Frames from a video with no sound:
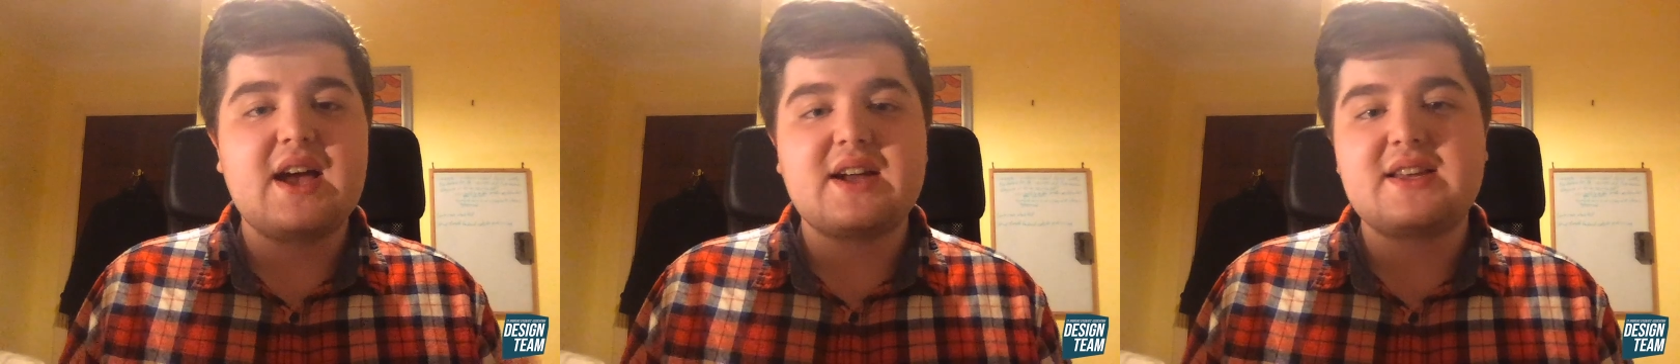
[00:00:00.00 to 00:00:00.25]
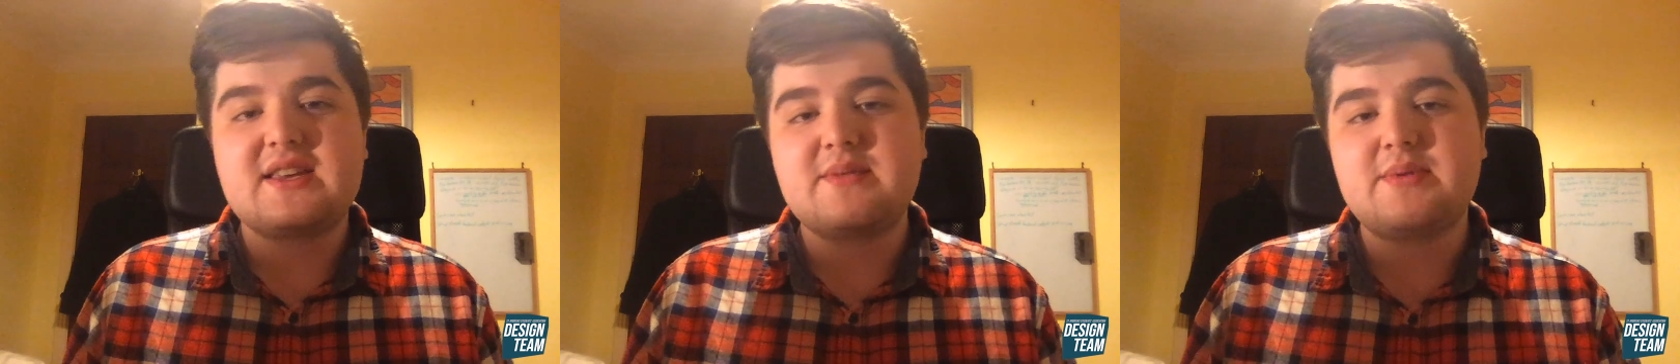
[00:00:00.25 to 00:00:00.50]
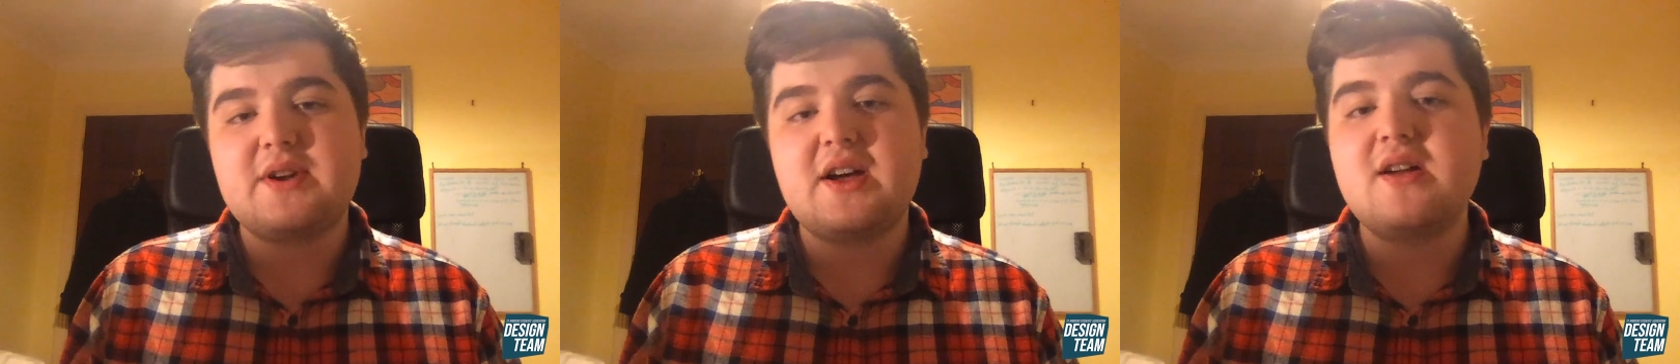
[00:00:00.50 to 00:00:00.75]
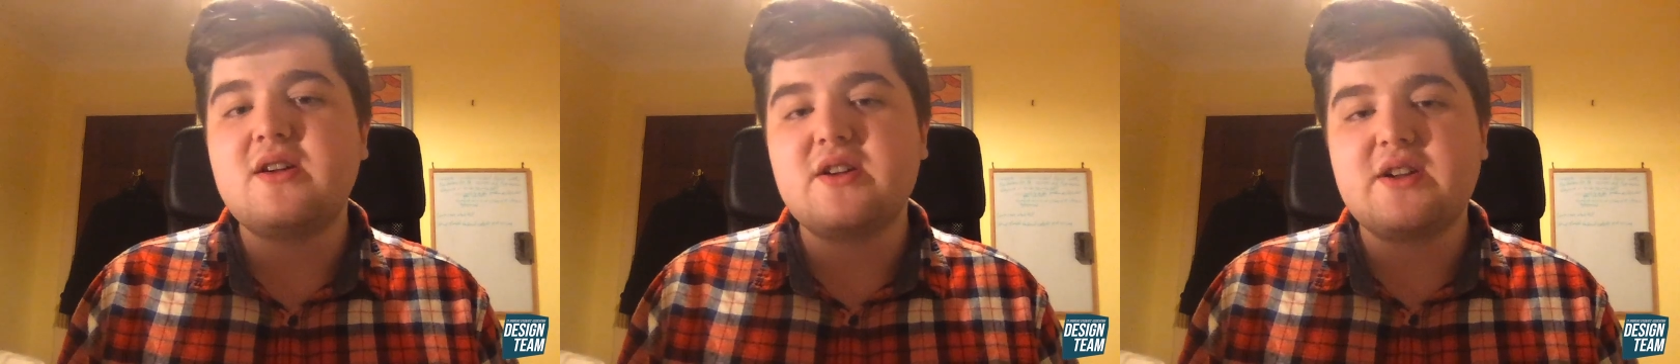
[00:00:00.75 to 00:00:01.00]
Keep an eye
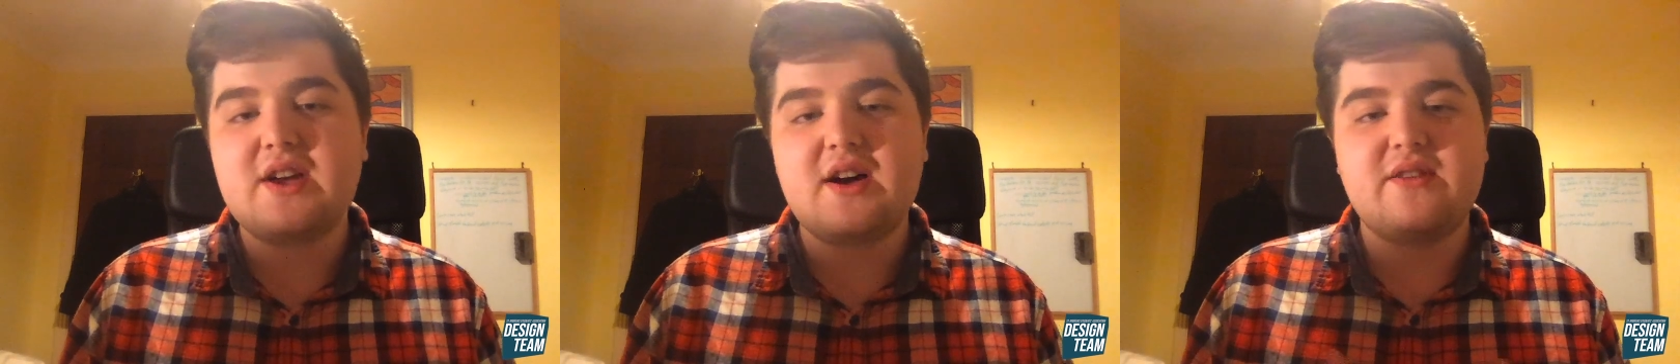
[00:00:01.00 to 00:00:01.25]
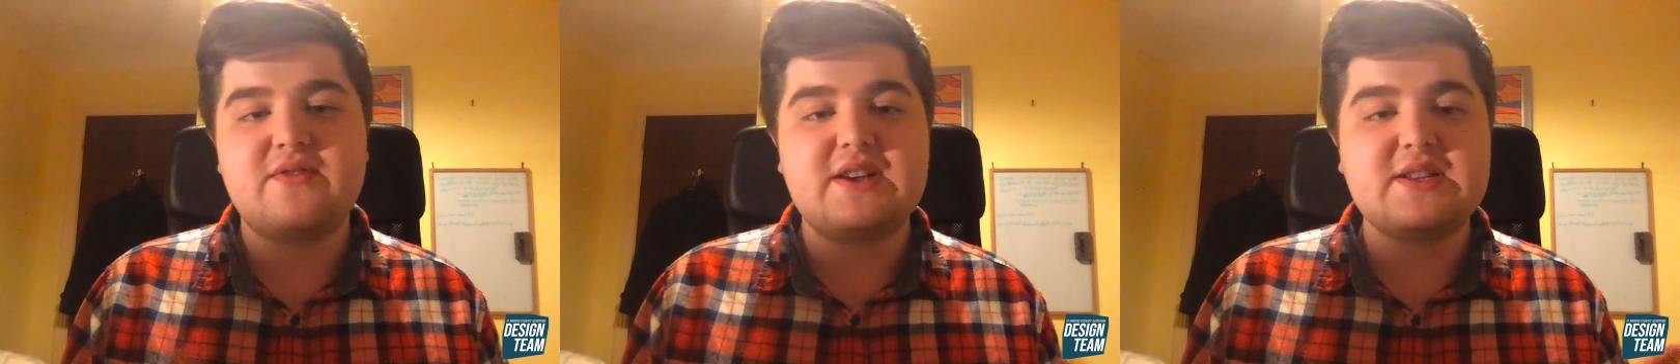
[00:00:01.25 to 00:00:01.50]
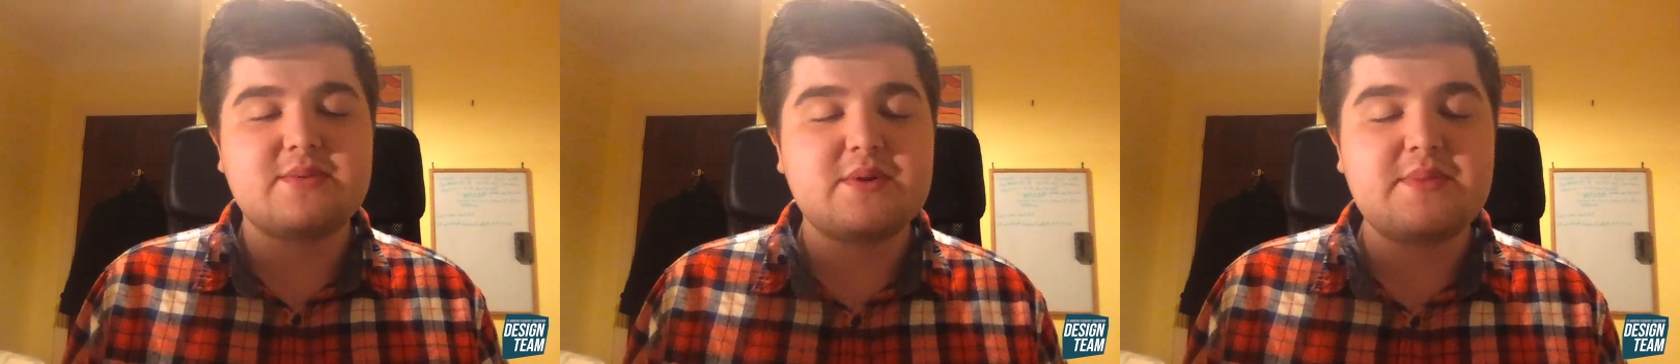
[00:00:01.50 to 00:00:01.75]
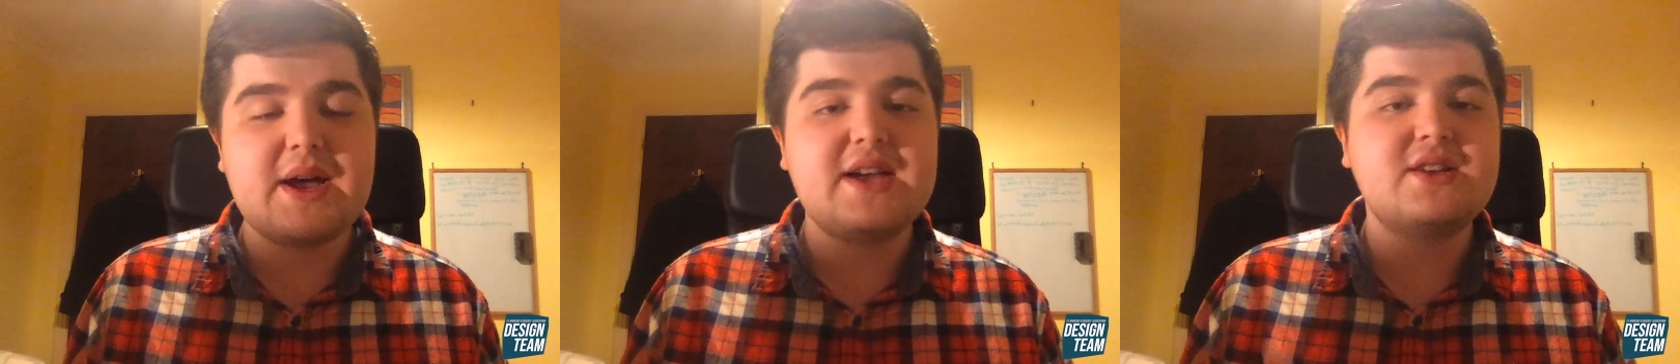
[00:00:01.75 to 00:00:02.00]
on our Facebook
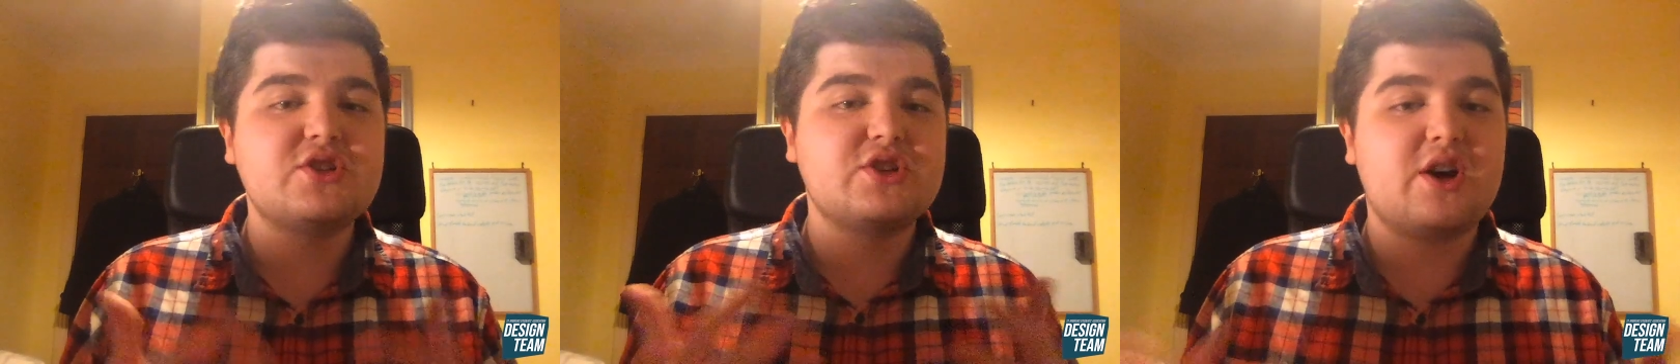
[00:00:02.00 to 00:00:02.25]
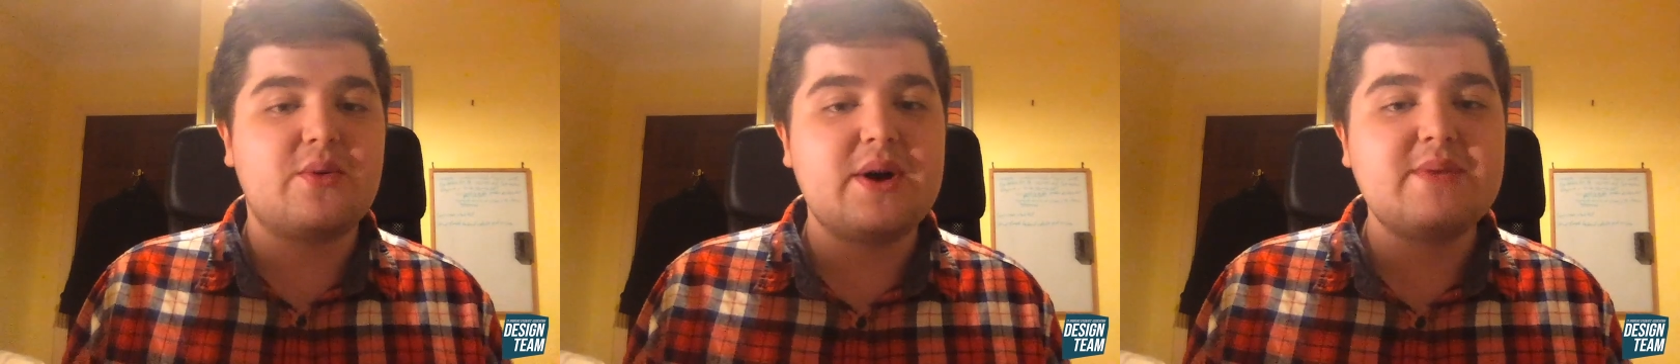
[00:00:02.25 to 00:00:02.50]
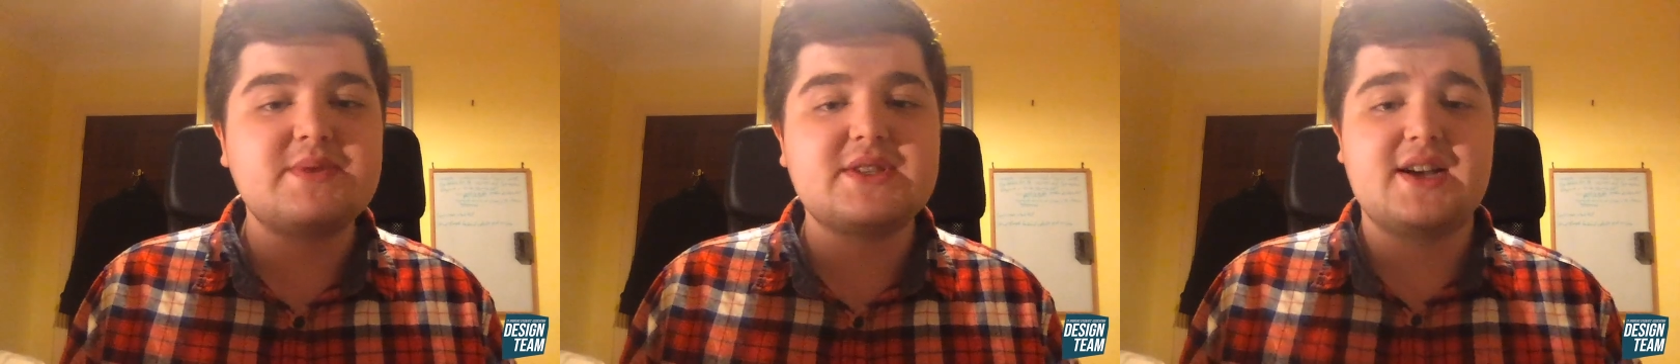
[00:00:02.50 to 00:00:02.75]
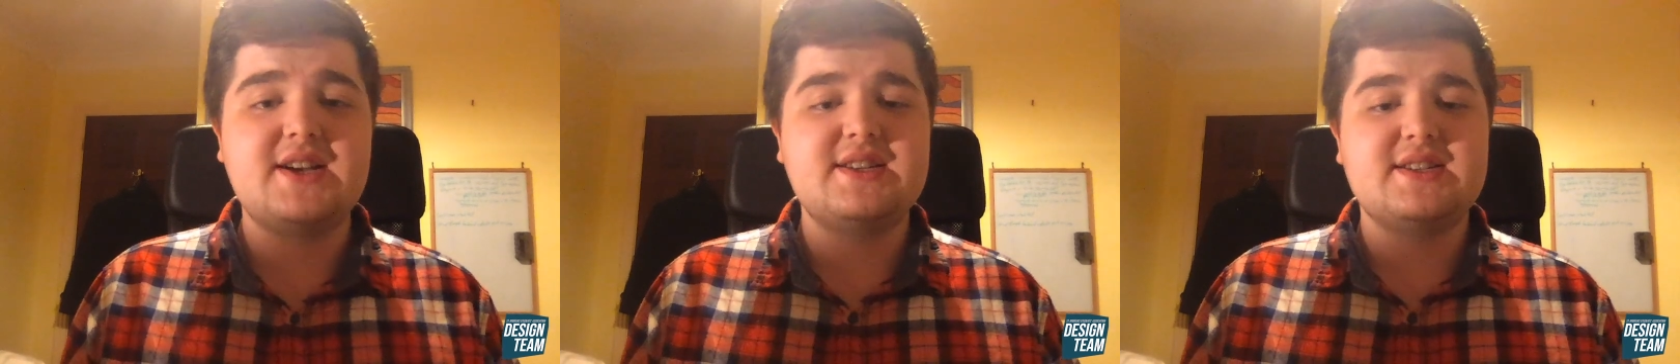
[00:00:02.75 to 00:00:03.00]
page and our
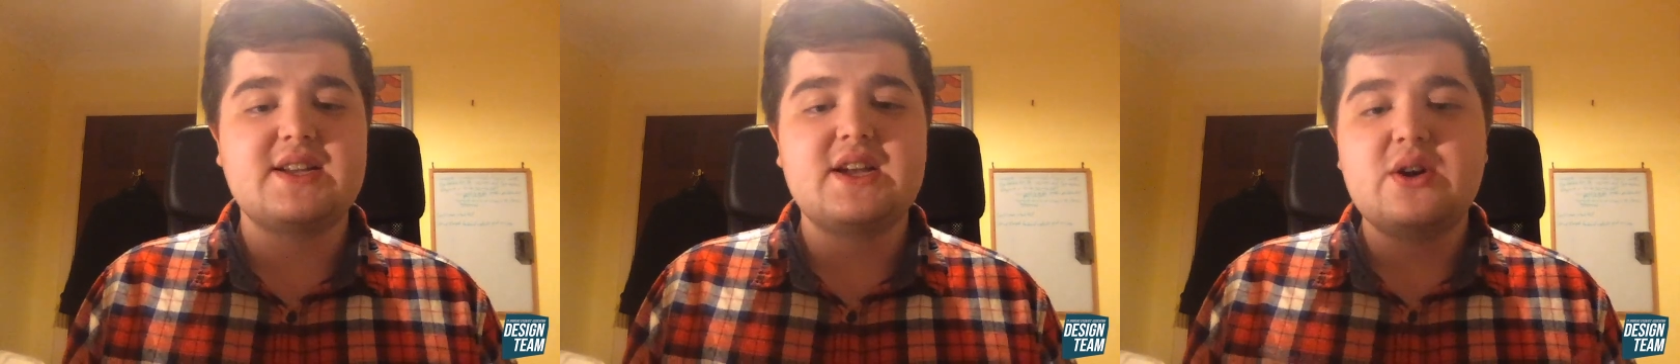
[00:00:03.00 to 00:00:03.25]
website,